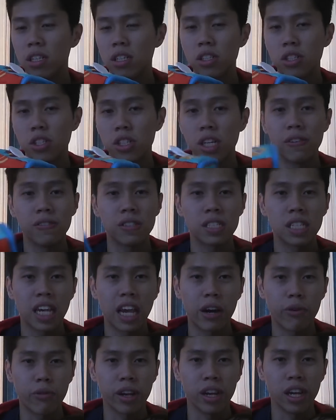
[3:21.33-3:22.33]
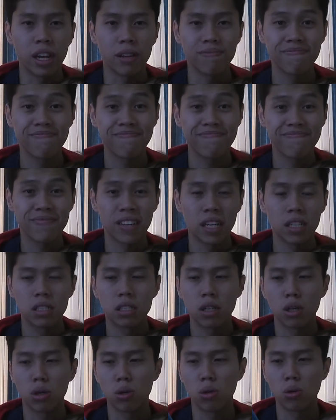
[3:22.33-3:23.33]
she obviously can't read yet,
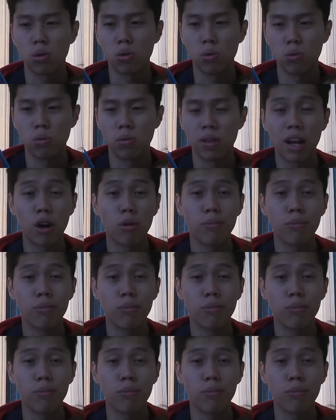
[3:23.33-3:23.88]
so they